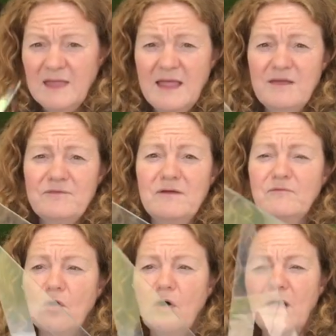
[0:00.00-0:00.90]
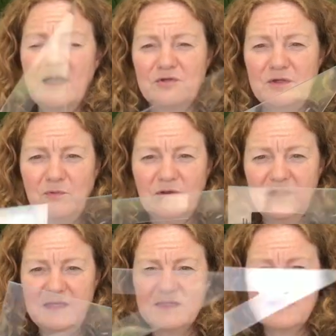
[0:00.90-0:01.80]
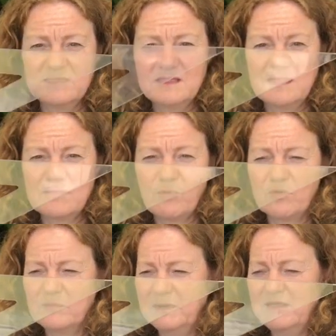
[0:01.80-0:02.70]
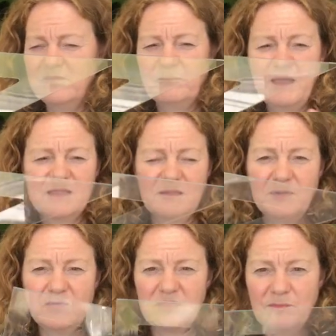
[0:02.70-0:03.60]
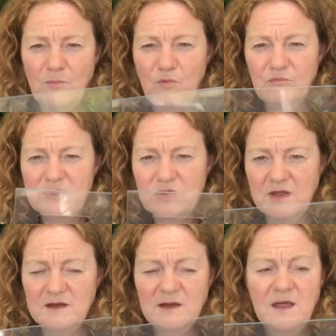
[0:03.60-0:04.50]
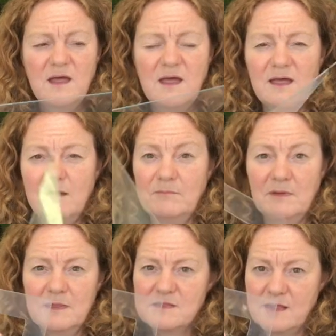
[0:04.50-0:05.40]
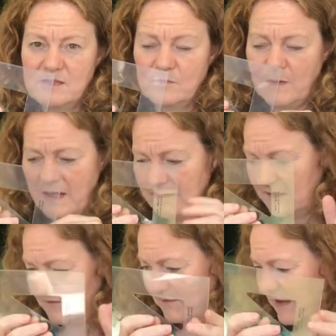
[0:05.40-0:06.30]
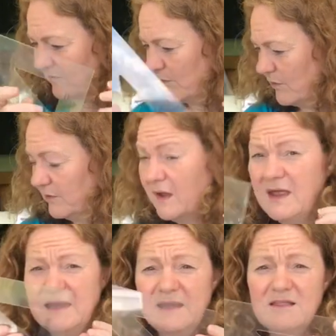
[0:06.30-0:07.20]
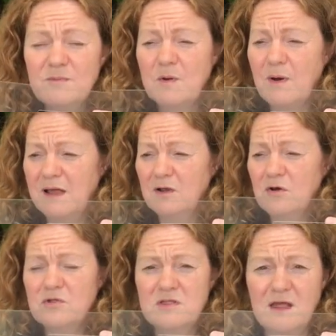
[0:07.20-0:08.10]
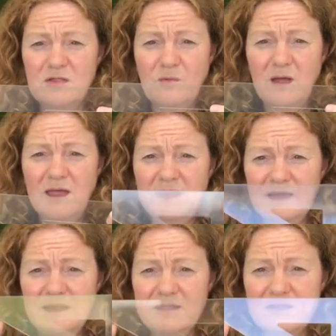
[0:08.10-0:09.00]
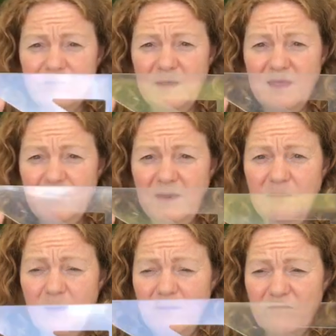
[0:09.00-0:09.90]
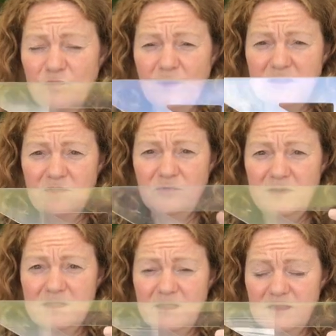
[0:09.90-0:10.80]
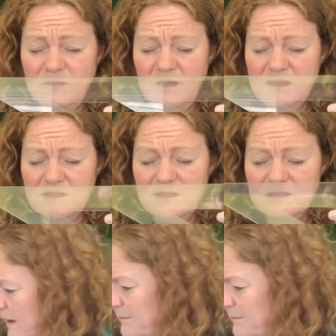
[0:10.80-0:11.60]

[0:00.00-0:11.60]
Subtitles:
If you've got actually one of these, this is possibly even better because they're more rigid. Set square, if you have one. It needs to be quite a large set square. It needs to be a minimum of 23 centimetres.